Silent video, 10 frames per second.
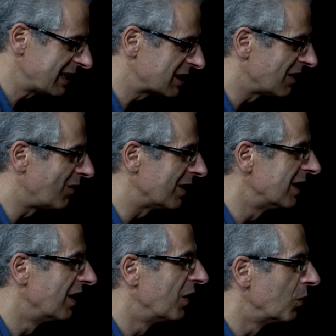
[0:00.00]

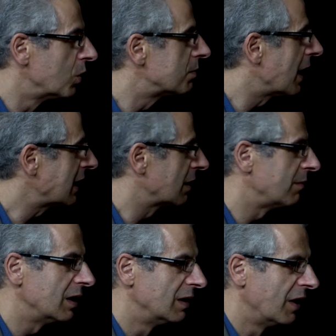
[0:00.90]
someone would make
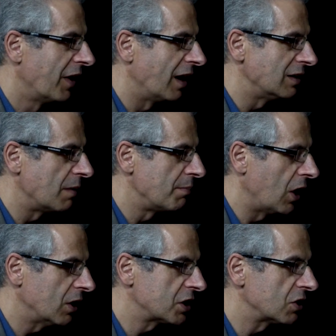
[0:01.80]
them a
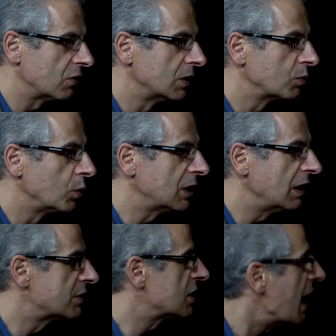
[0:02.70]
martyr and would
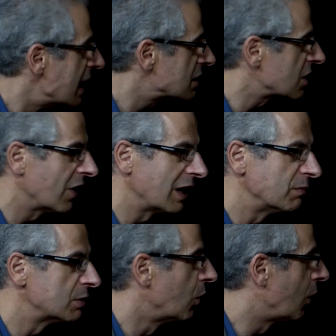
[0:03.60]
give 10
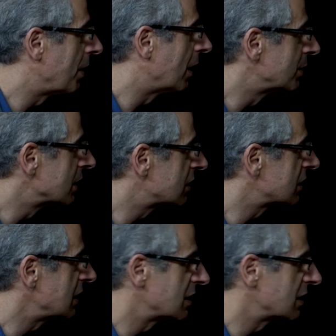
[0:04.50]
times more publicity